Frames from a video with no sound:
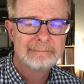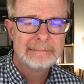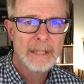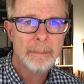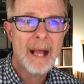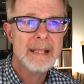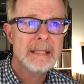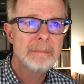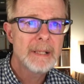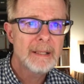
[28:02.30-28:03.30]
The
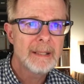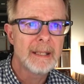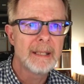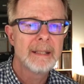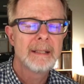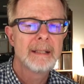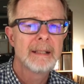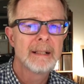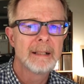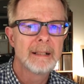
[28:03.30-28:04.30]
possibility
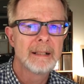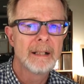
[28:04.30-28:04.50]
uh,